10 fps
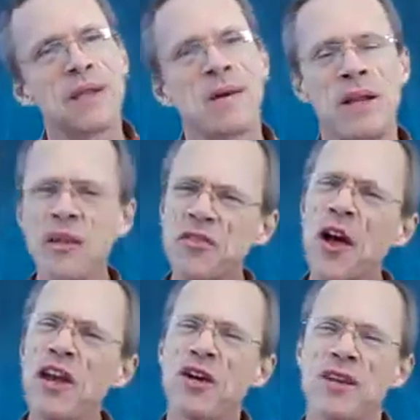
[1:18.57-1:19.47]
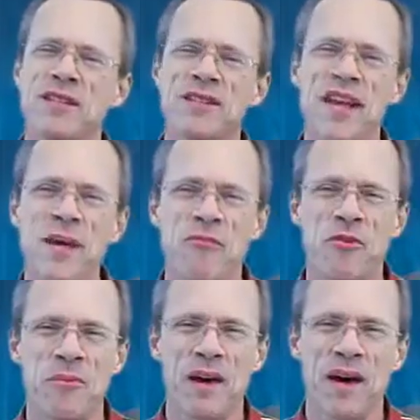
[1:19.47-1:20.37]
Well, he thought he could escape
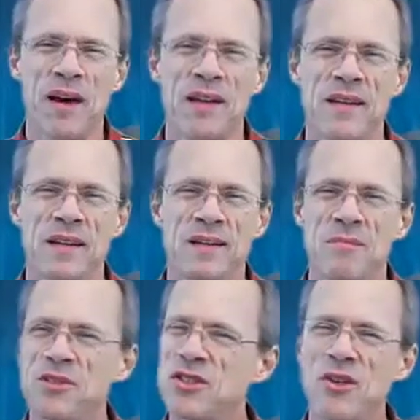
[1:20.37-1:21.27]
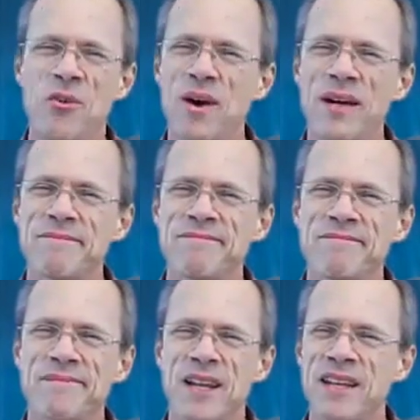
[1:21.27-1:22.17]
from God. But you know what?
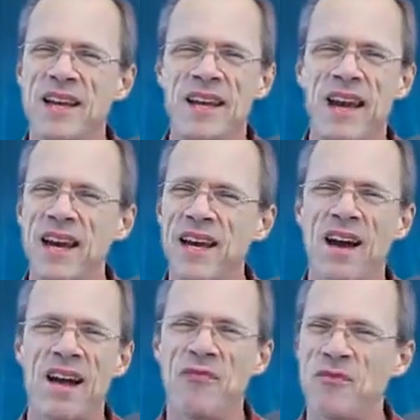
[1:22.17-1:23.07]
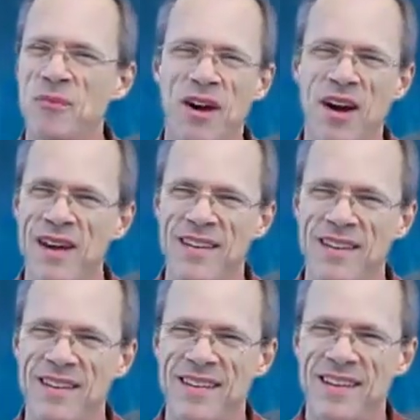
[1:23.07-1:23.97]
You can't hide from God.
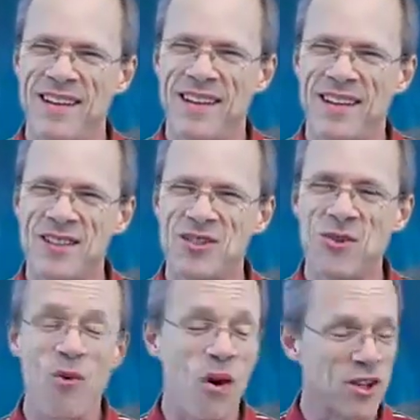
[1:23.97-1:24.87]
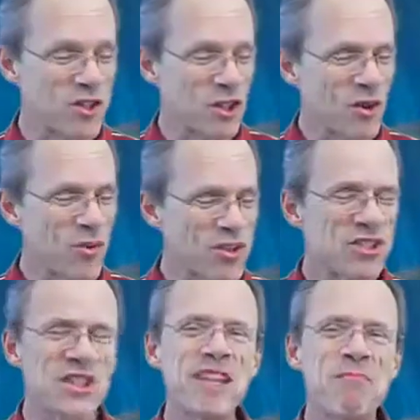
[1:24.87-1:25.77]
And so while Jonah was
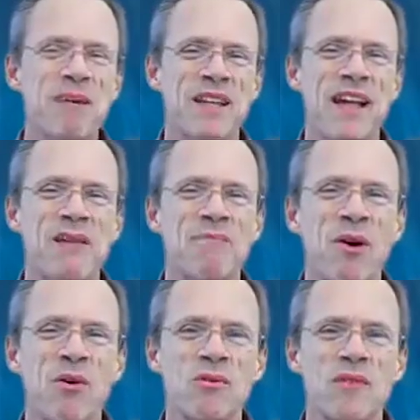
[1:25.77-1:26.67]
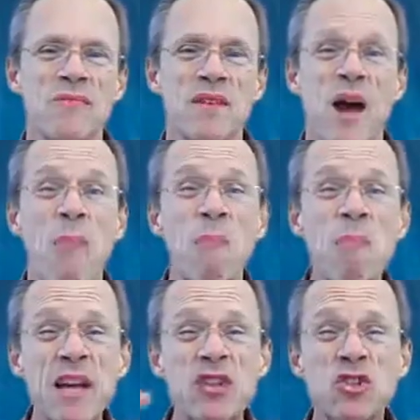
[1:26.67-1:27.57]
sleeping in that boat, a
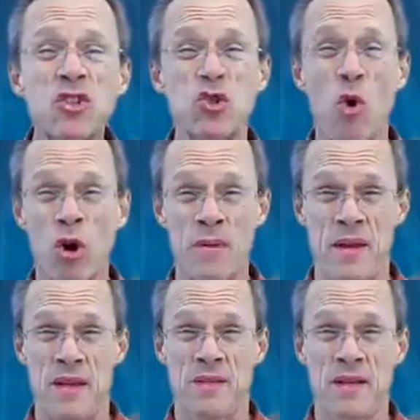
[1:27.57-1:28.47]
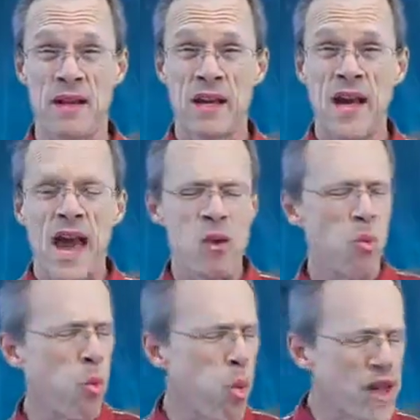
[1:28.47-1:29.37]
big storm hit
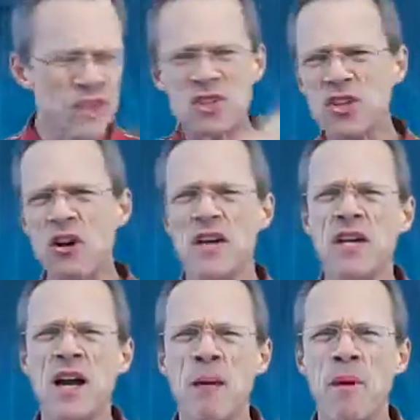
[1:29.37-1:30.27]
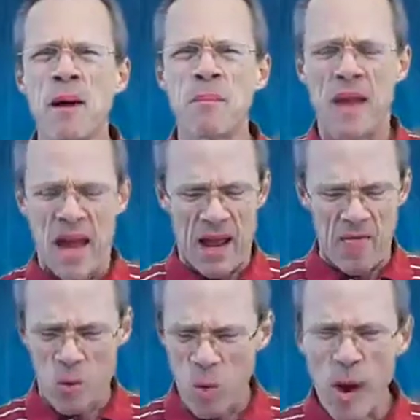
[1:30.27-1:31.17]
and winds started to come up
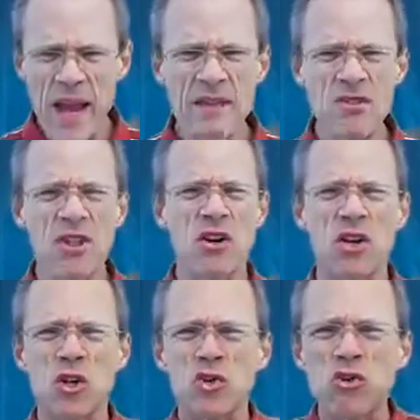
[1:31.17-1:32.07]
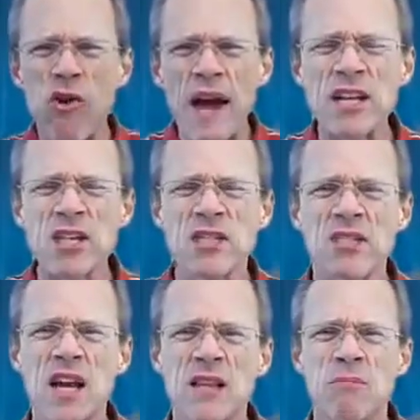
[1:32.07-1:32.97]
and the waves started to crash
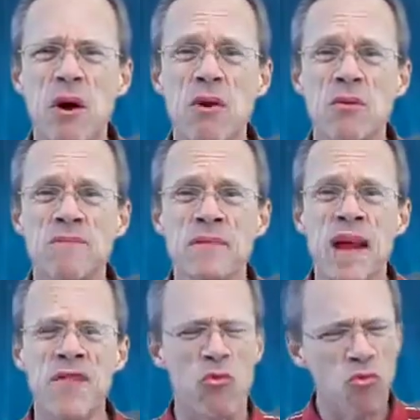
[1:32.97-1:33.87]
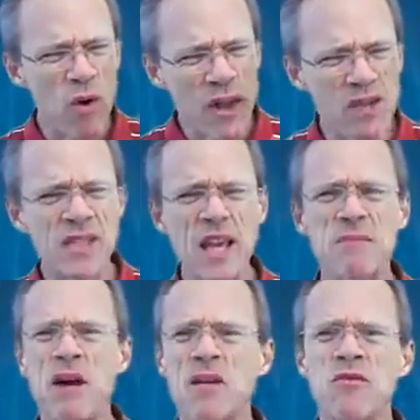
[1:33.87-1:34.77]
inside the boat and the rains came
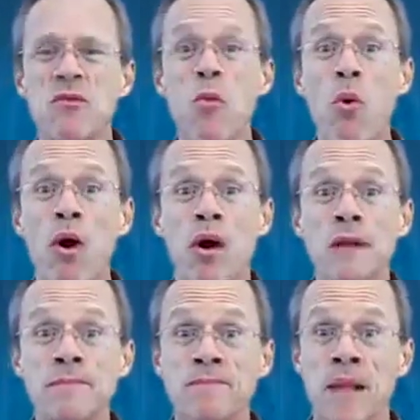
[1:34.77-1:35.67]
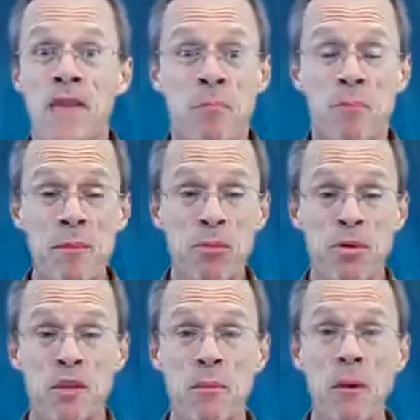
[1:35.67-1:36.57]
down even more. And the
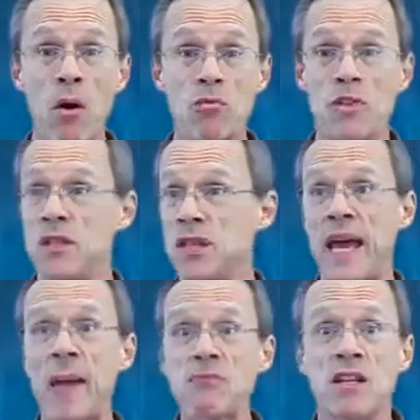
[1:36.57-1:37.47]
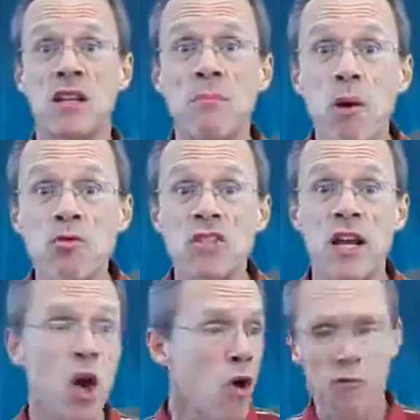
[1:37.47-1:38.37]
people in the boat, the captain in the boat
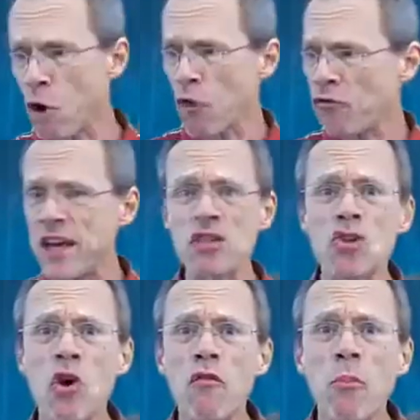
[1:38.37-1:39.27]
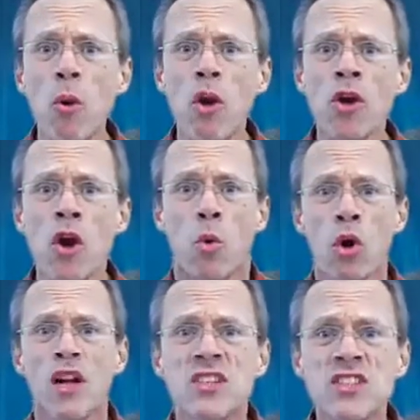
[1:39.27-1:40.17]
said, throw things overboard, we're
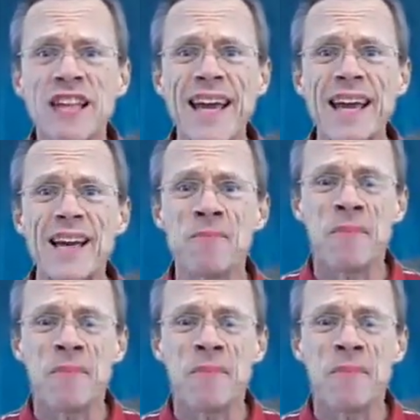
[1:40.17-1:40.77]
going to sink.